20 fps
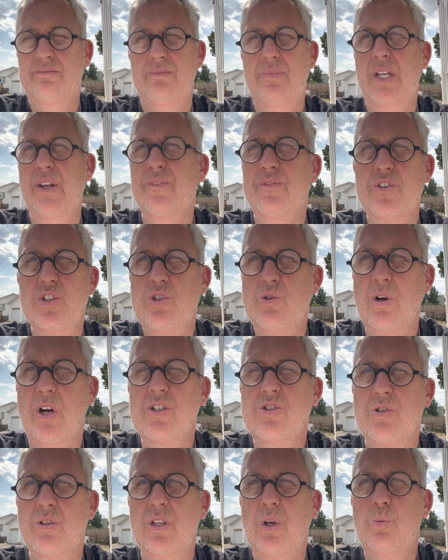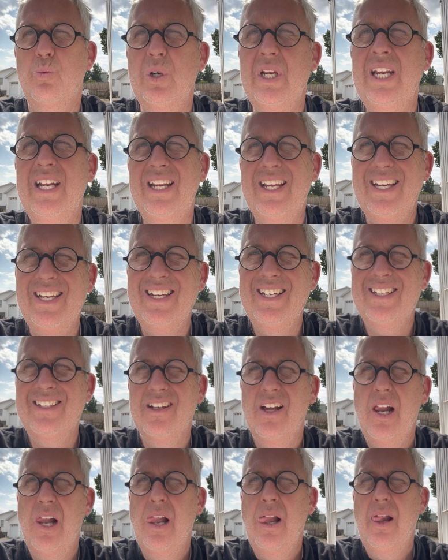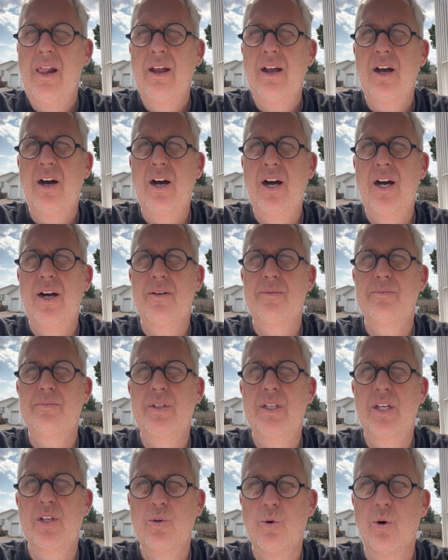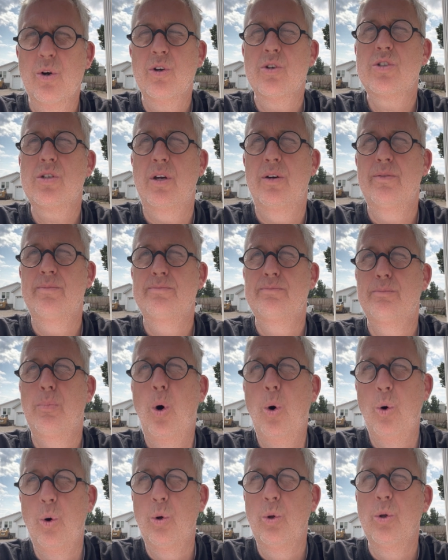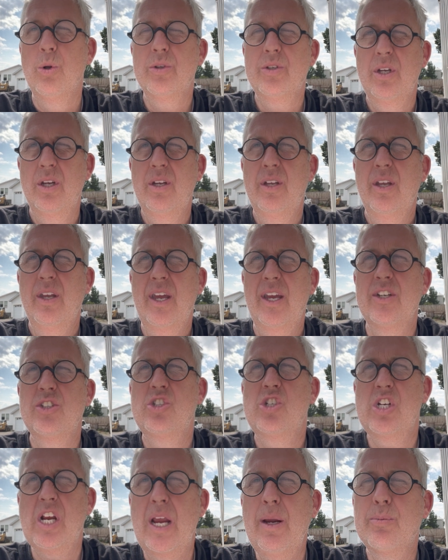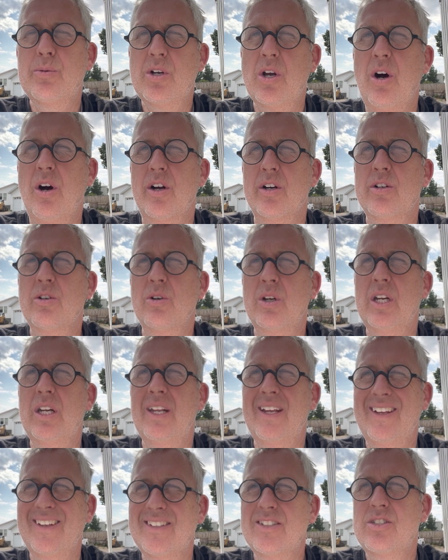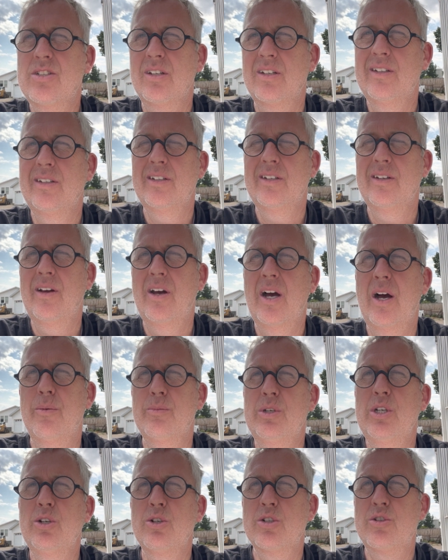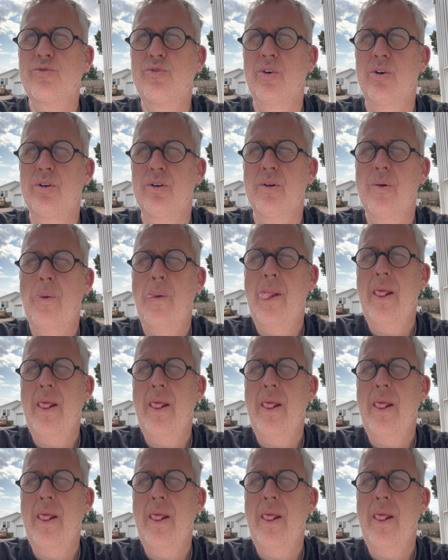infrastructure that we need in order to mold and shape concrete into useful